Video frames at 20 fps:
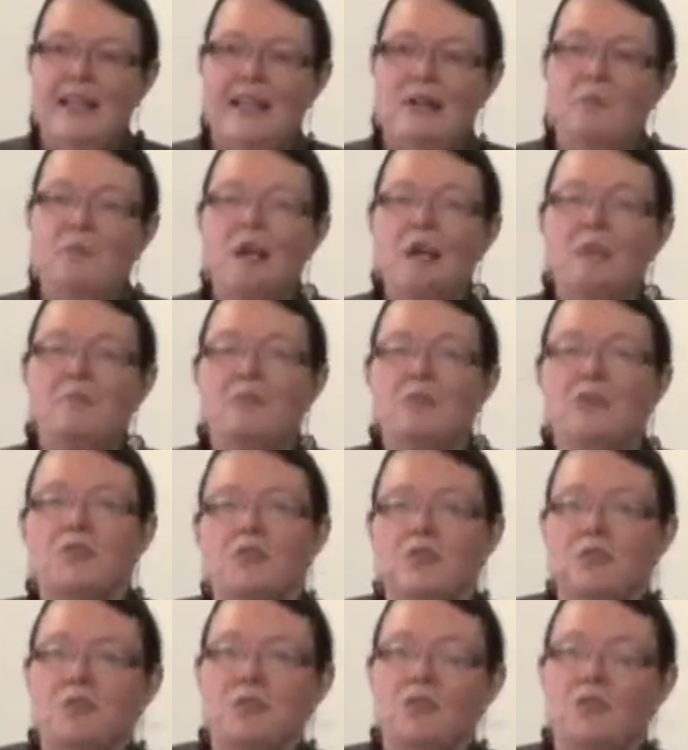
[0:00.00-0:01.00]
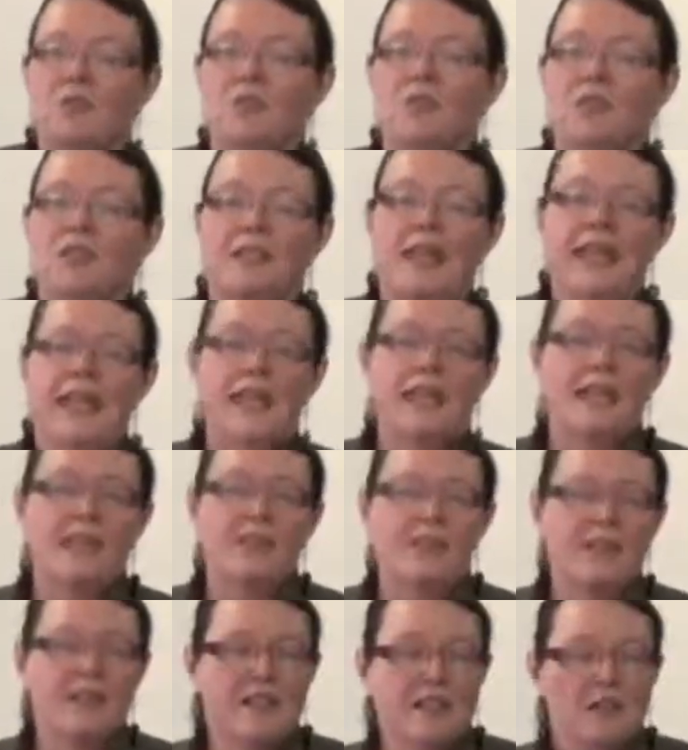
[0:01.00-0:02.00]
And what I've been doing with you today, and I
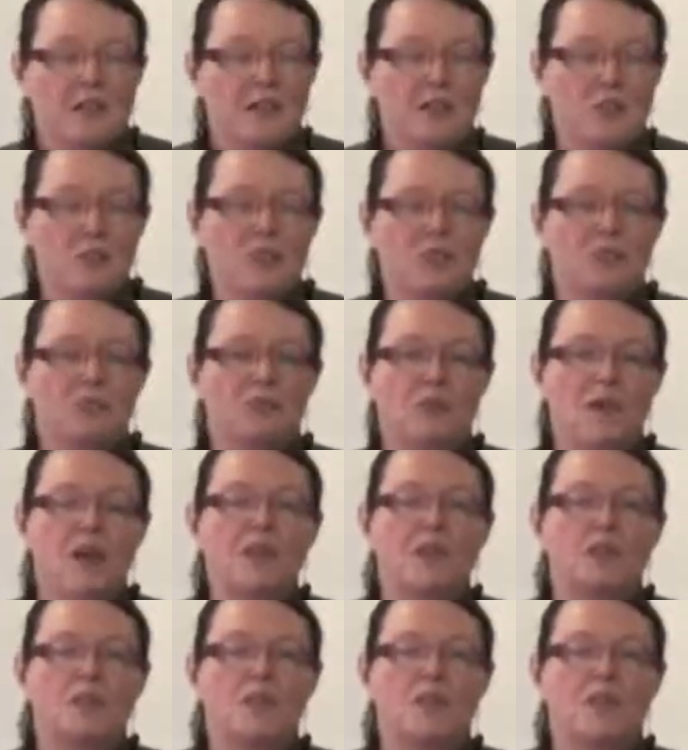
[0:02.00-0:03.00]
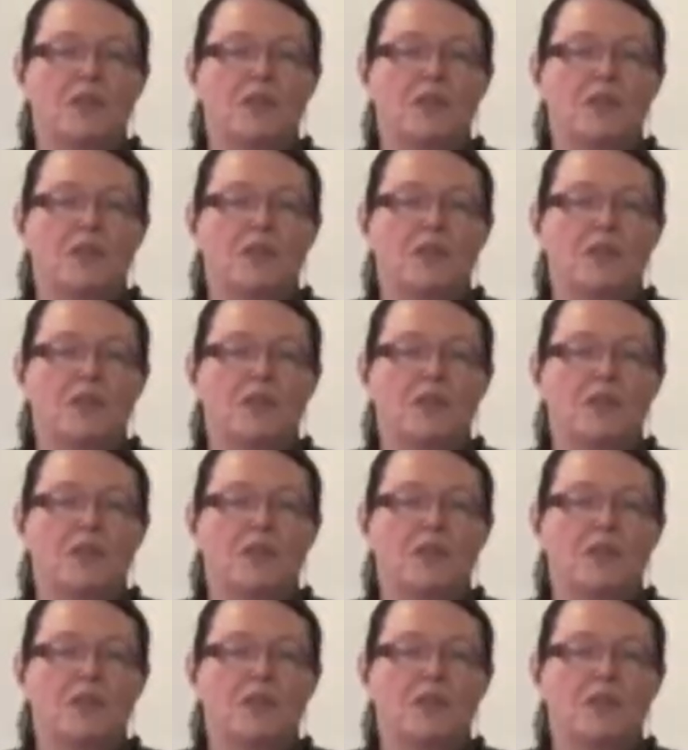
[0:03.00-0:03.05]
think something we do far too